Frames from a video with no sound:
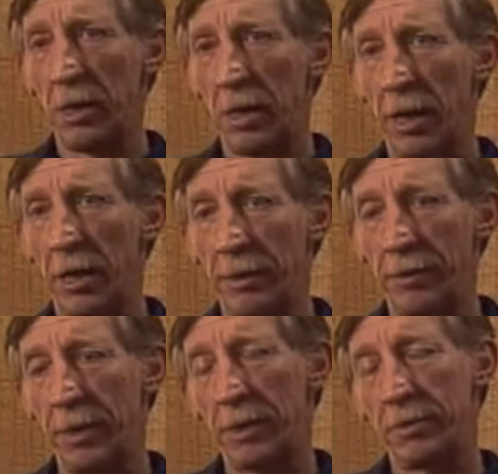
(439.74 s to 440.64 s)
And
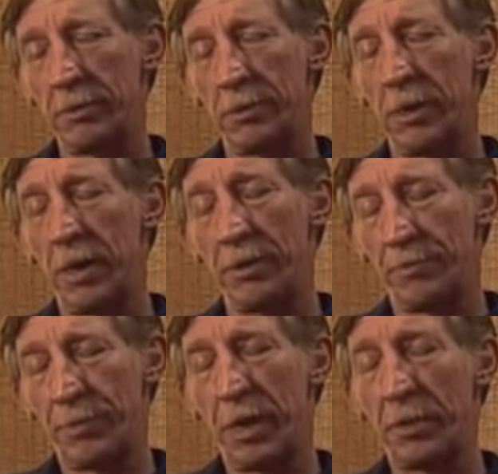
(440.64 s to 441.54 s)

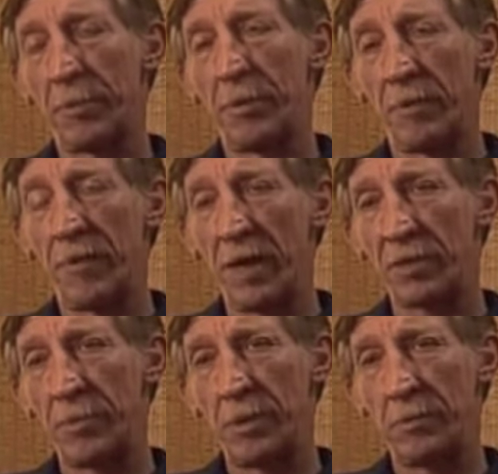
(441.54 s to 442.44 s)
other people have
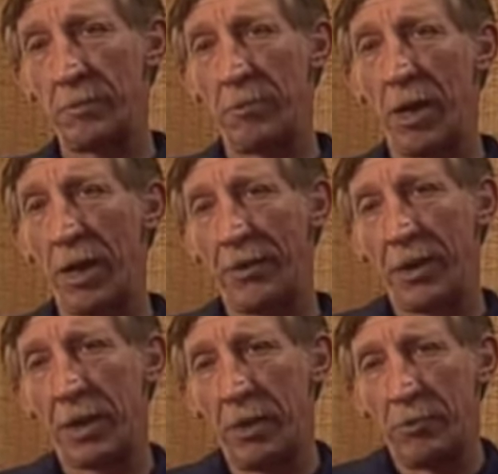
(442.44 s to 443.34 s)
asked me why I
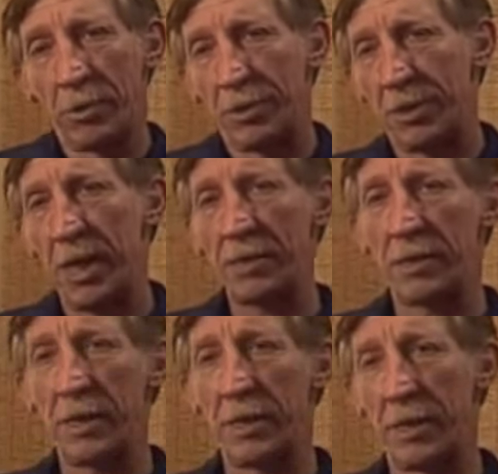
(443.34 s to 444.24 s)
think he was
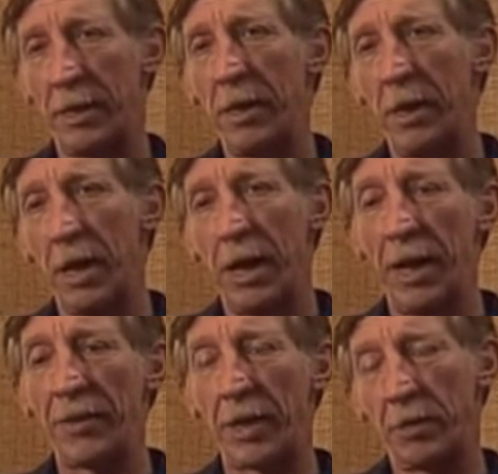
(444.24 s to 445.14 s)
assassinated, and
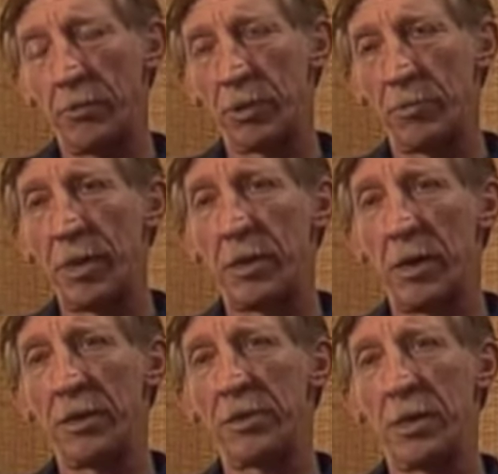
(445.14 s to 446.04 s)
I think it was
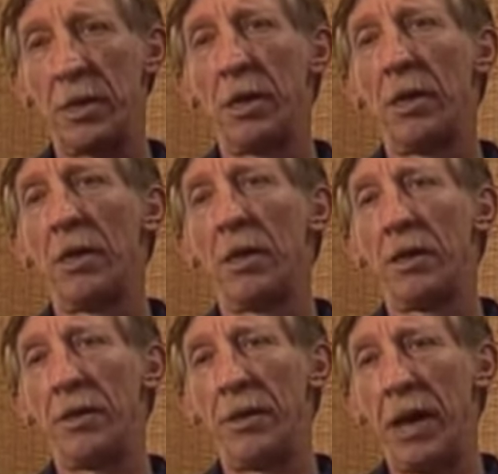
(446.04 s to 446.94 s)
because
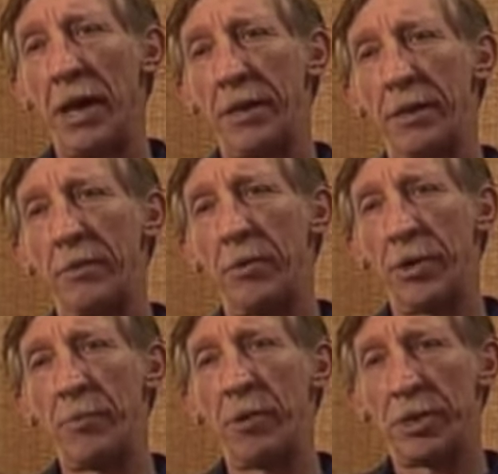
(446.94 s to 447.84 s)
that with
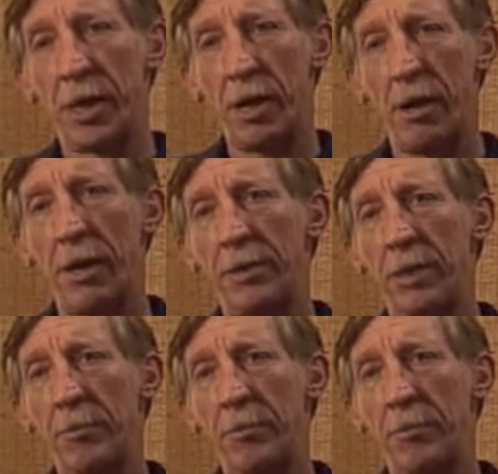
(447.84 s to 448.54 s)
him retiring, they,